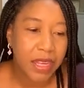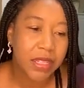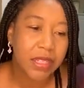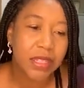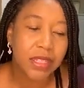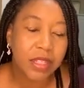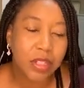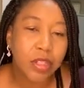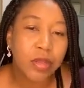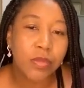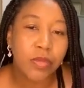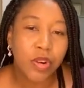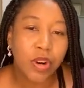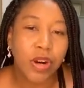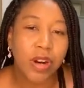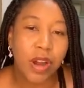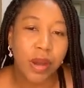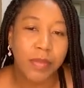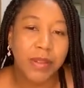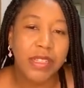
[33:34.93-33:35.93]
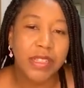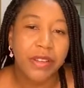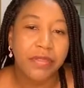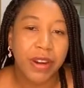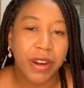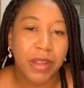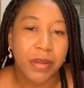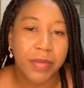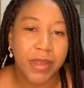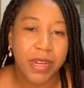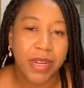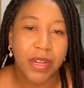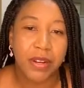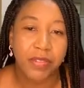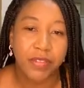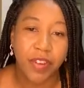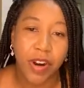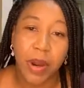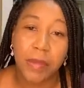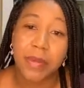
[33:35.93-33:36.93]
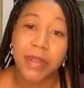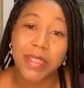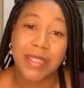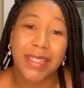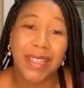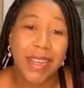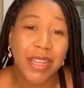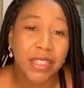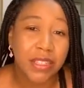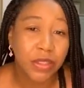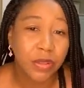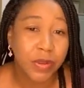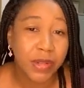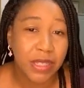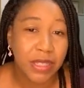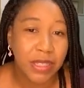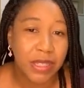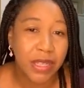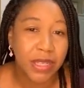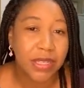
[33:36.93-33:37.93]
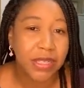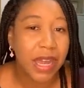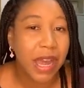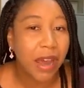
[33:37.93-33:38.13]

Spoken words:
It's still more commonly recommended for up until age 26.